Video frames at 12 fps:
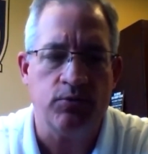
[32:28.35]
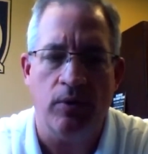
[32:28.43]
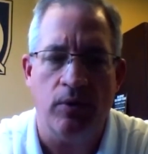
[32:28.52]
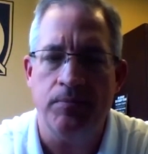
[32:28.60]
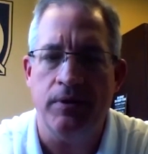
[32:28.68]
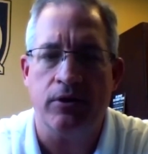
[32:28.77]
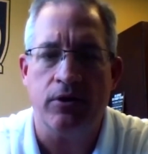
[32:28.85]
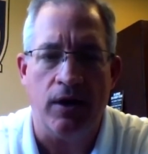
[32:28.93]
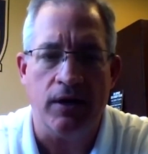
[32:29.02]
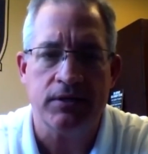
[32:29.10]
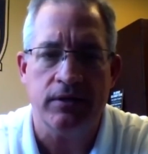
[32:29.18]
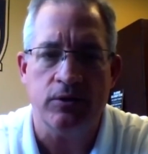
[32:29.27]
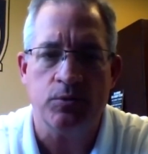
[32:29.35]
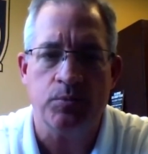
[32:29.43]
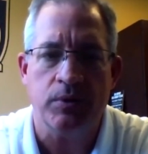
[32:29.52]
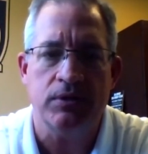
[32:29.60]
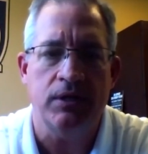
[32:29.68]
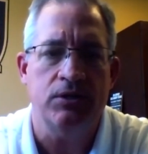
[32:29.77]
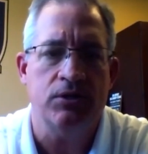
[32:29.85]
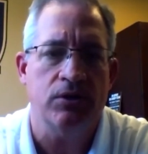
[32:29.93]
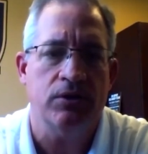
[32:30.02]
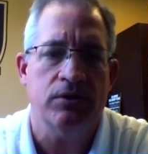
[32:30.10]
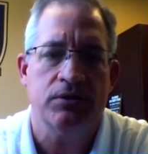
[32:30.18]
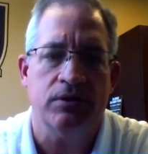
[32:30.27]
what would be the cost of those
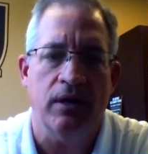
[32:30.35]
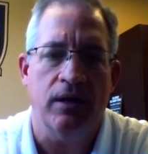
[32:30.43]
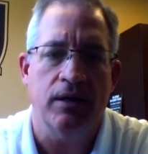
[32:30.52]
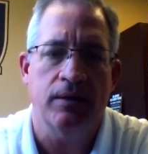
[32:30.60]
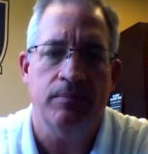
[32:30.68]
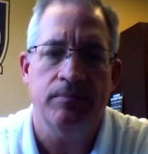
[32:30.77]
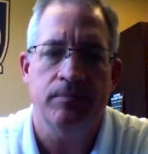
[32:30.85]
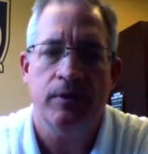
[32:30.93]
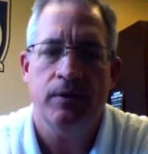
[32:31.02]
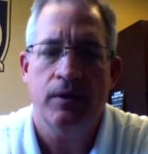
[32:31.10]
procedures, um,